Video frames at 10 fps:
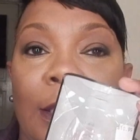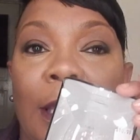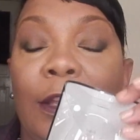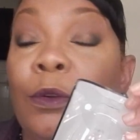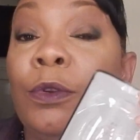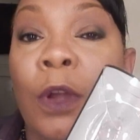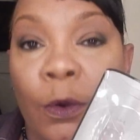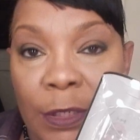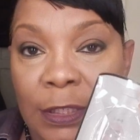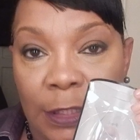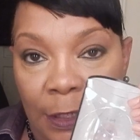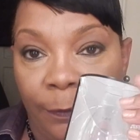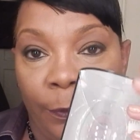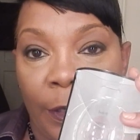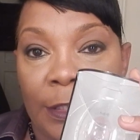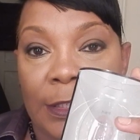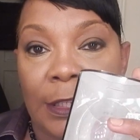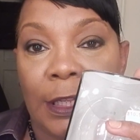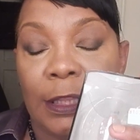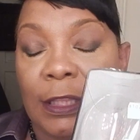you notice the
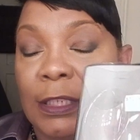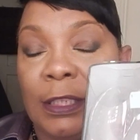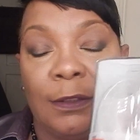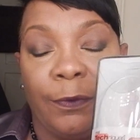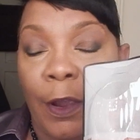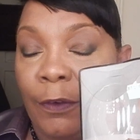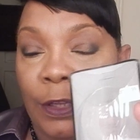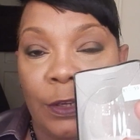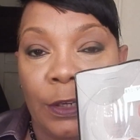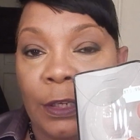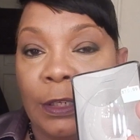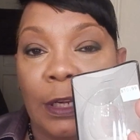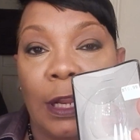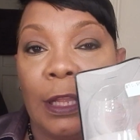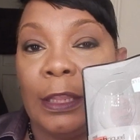difference. This is very good.